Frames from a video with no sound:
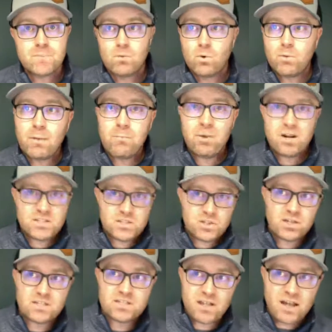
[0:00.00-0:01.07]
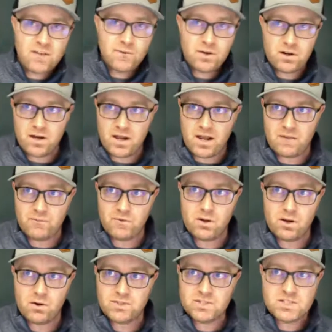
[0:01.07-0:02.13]
One of my buddies took his life a year and a half
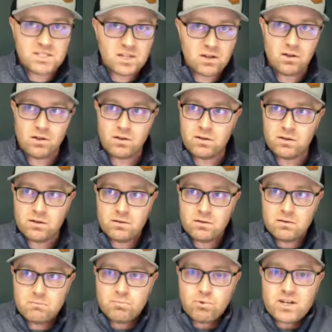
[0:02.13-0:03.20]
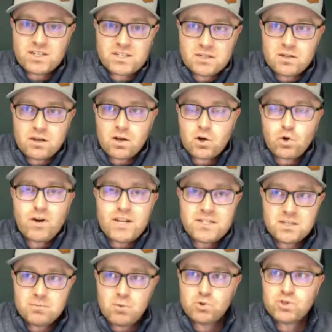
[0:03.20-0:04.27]
ago. It still brings
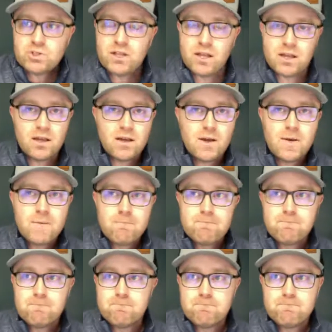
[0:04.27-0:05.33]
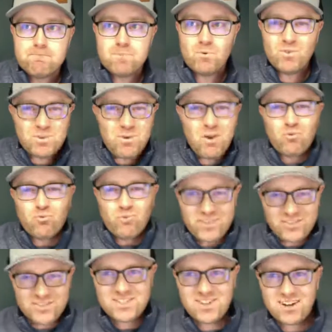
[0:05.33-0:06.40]
crazy emotion. Like, you want to talk about
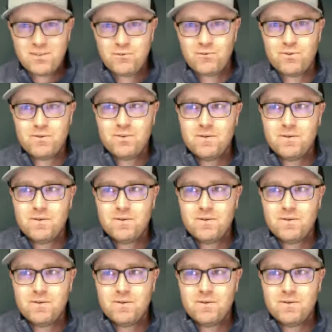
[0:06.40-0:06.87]
real stuff?